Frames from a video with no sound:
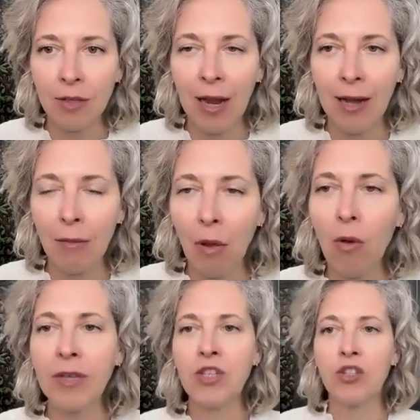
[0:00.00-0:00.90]
And I'm
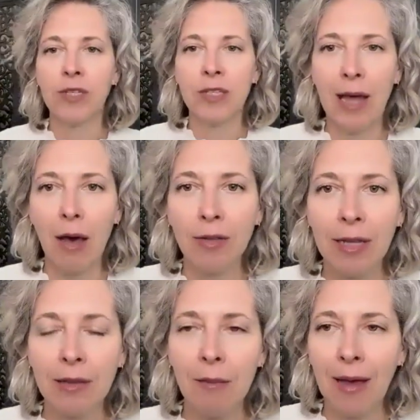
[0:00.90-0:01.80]
always stressed out
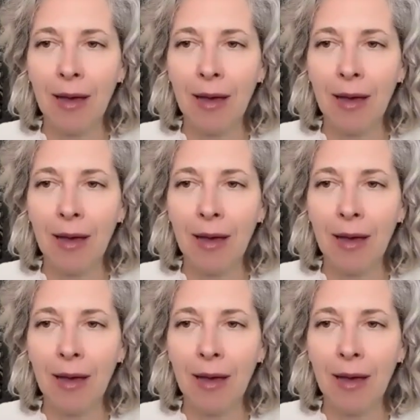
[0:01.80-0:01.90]
that